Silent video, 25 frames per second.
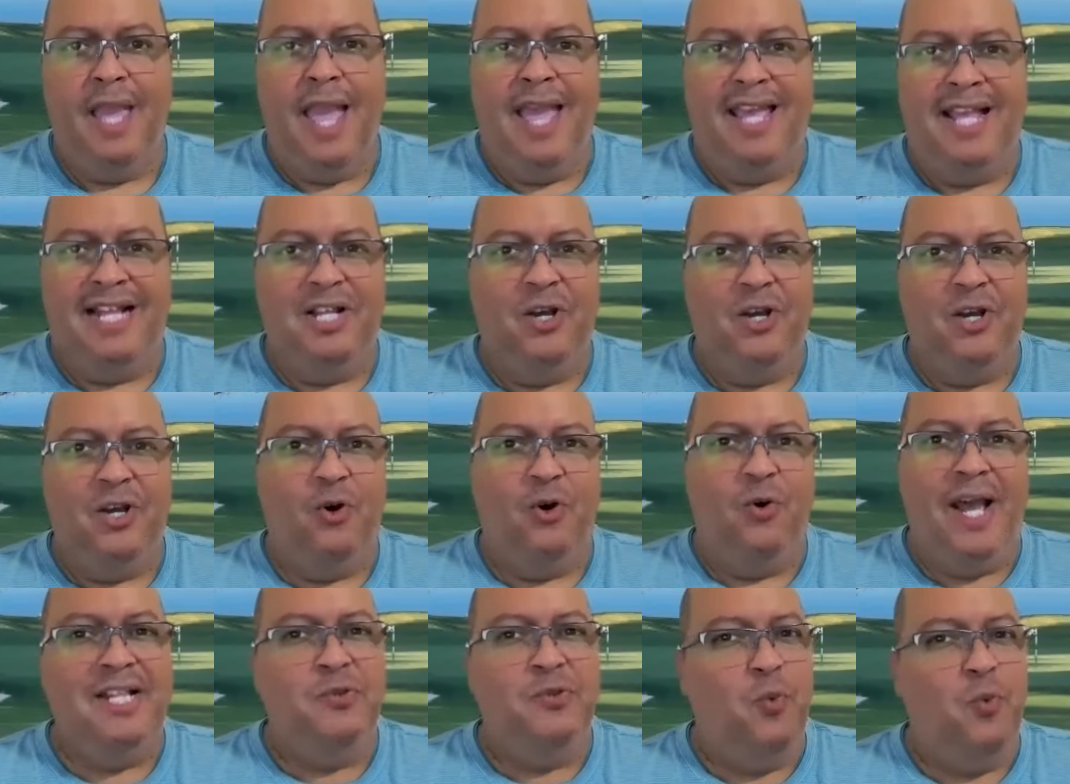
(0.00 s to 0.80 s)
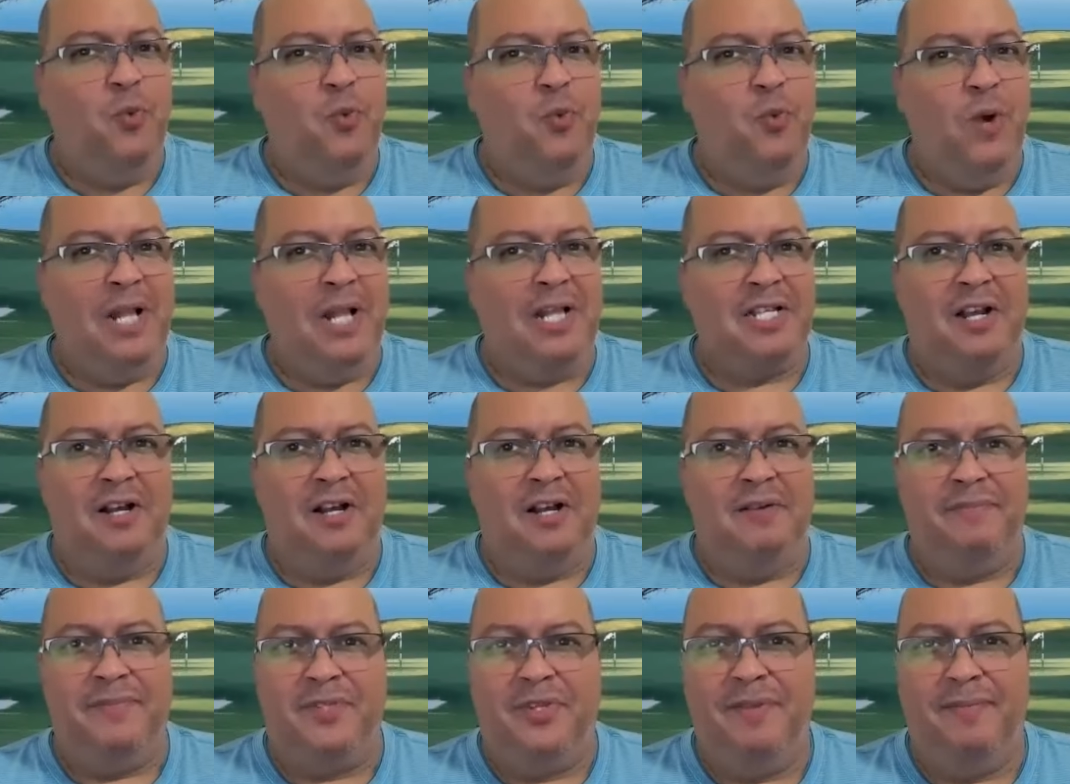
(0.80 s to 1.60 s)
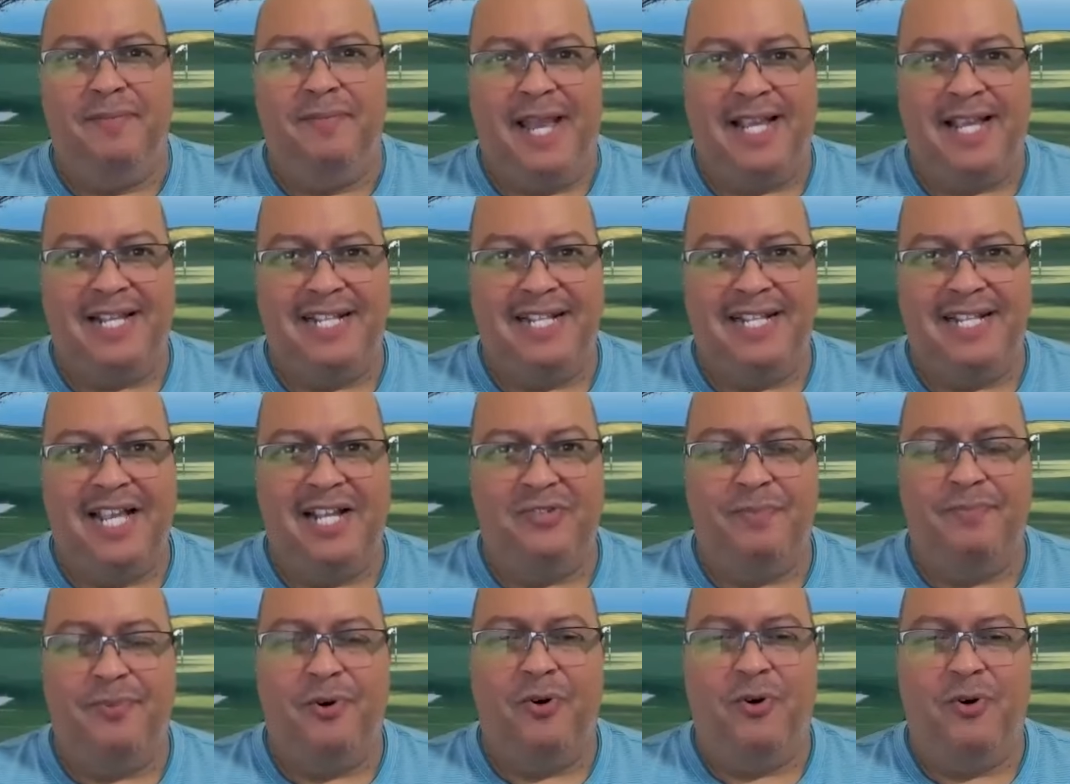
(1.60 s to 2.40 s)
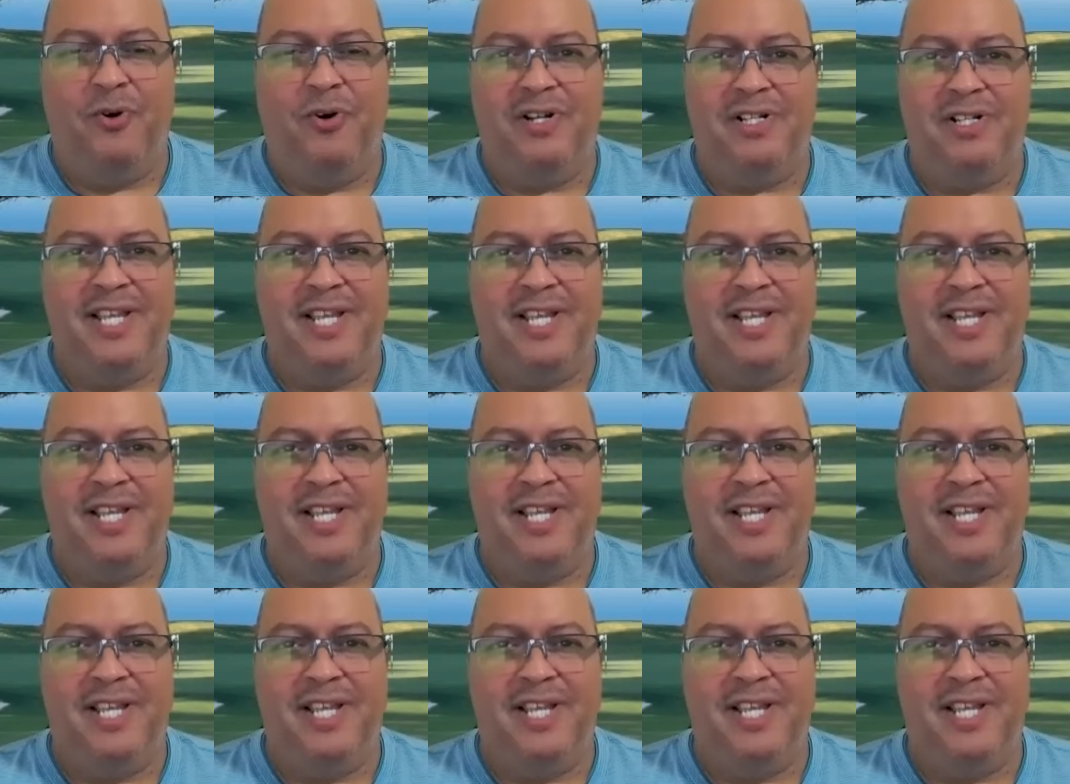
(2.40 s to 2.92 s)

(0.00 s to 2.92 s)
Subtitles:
Hello and welcome to the Back Nine Report.